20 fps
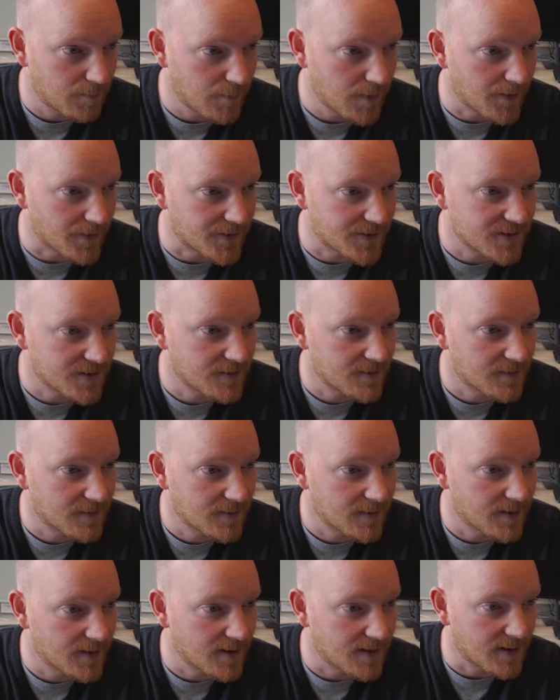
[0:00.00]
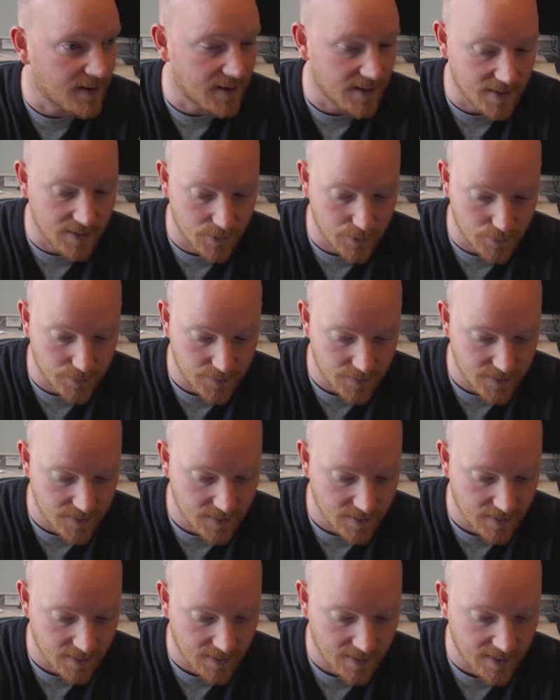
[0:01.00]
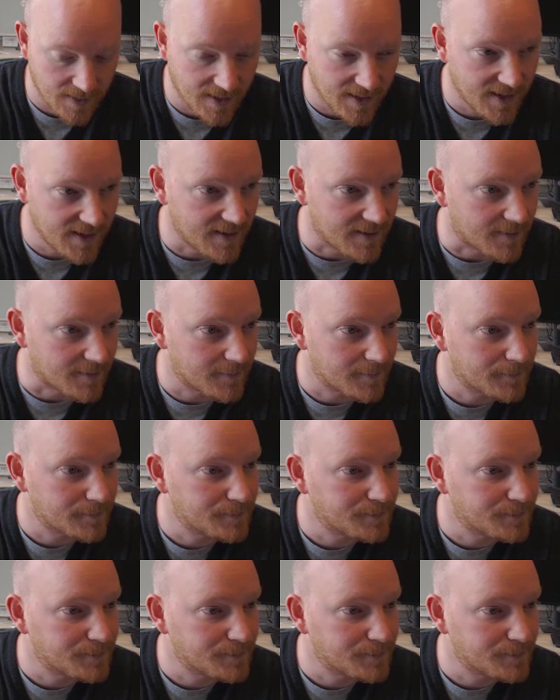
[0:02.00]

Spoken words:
months equals n.